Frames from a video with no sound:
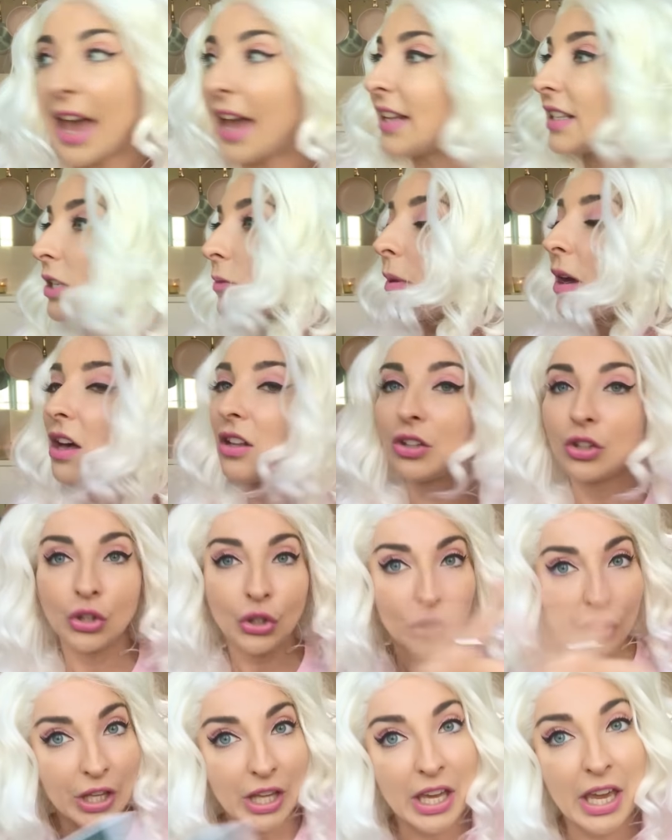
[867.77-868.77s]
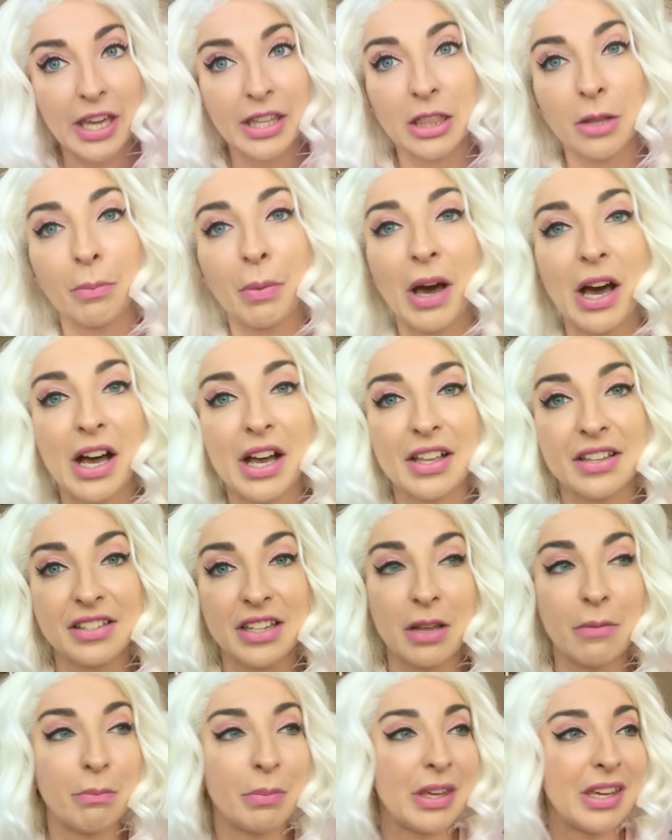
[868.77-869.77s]
It's about looking at the
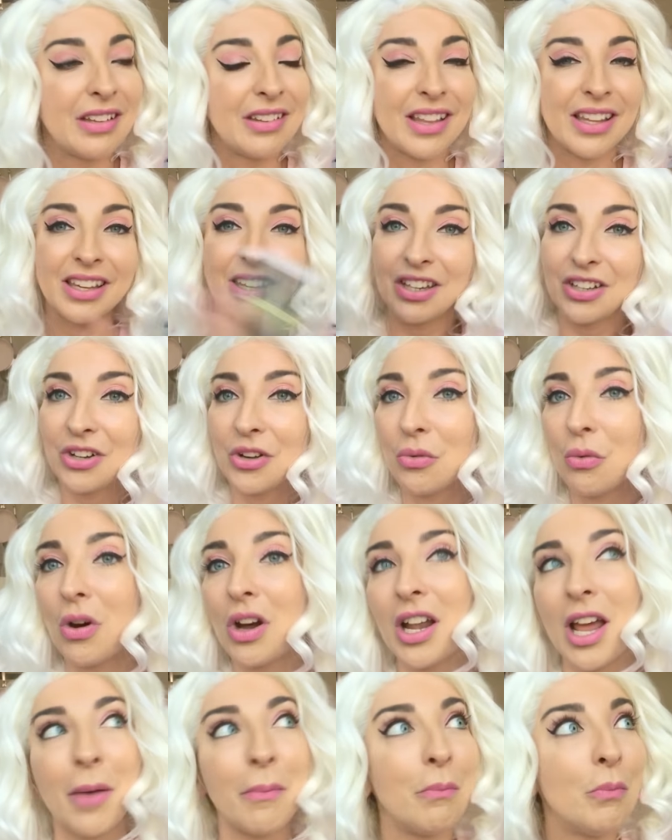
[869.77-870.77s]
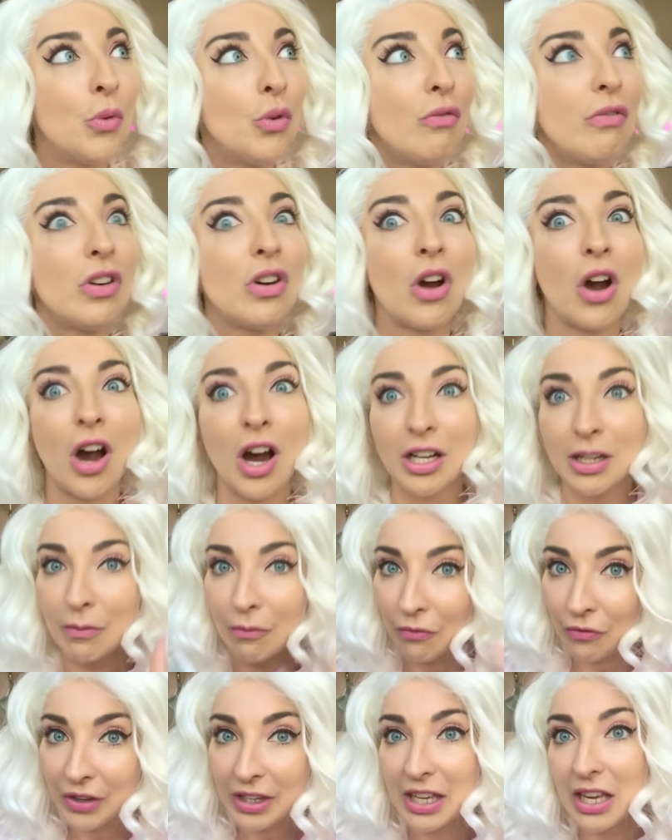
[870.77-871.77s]
past and being like, you know what? I'm moving on.
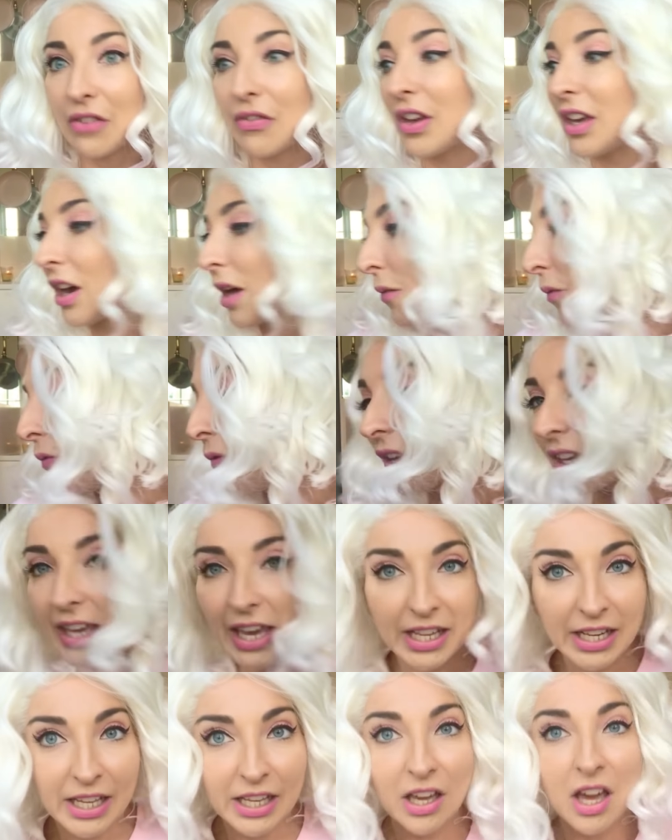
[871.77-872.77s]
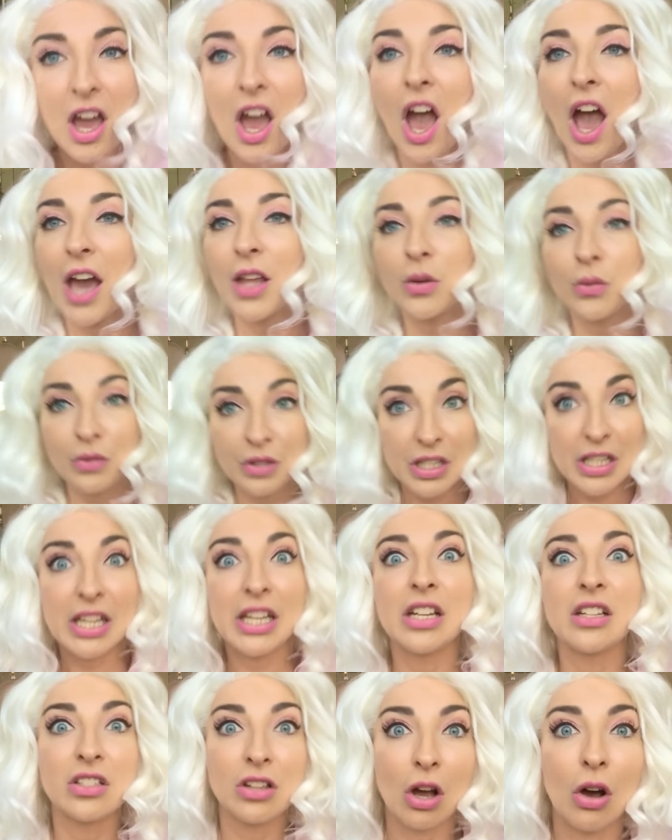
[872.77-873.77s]
I'm forgiving. I'm forgetting. I don't
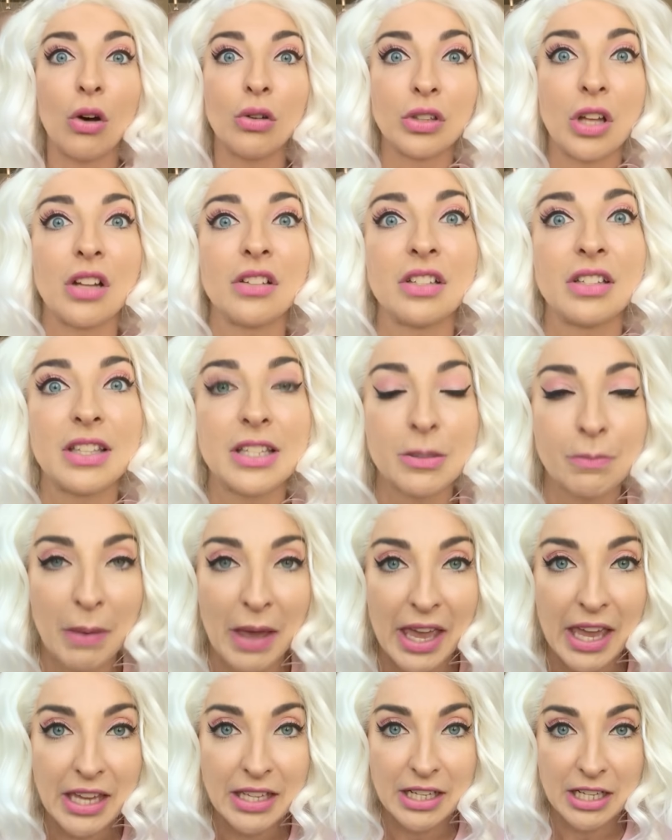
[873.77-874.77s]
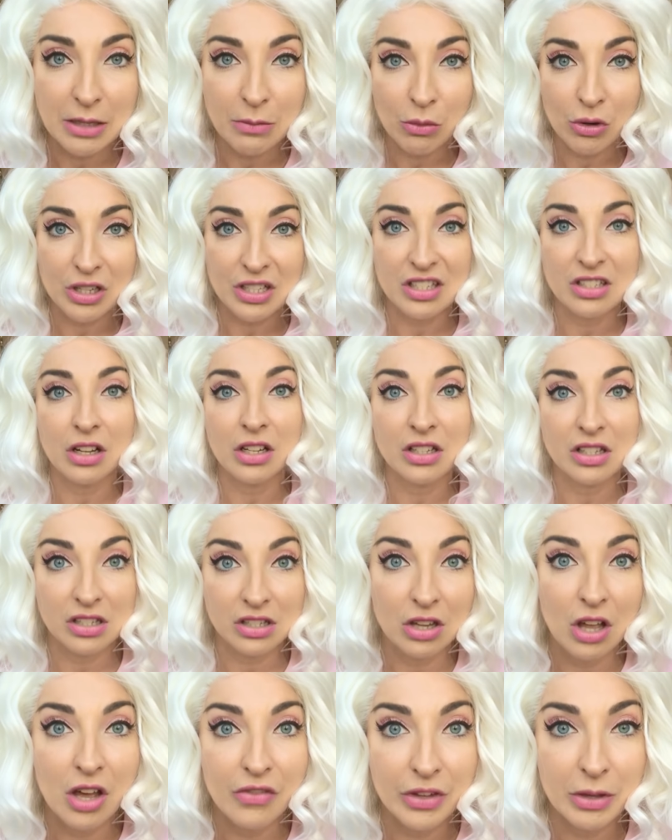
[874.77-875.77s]
need to hold on to this pain anymore. It's not
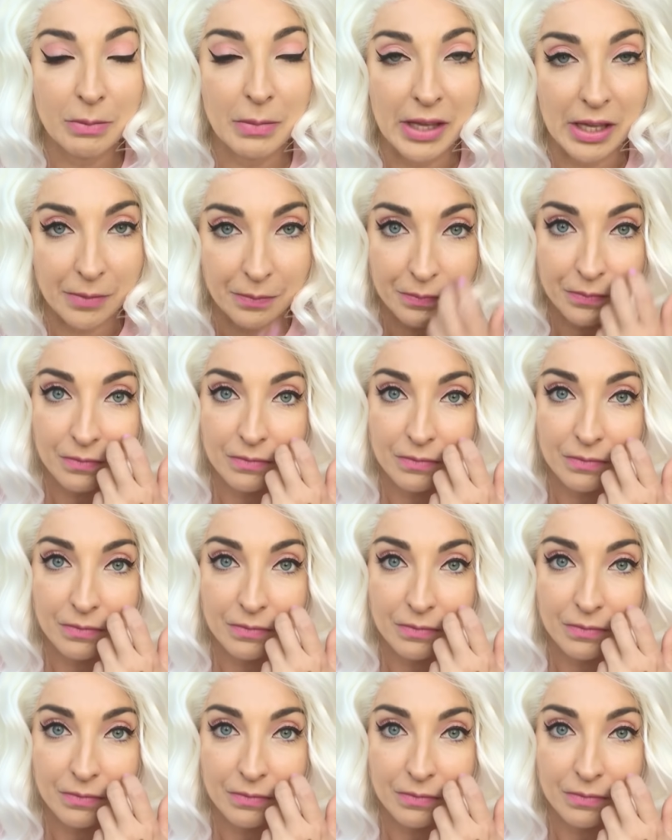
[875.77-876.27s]
serving me.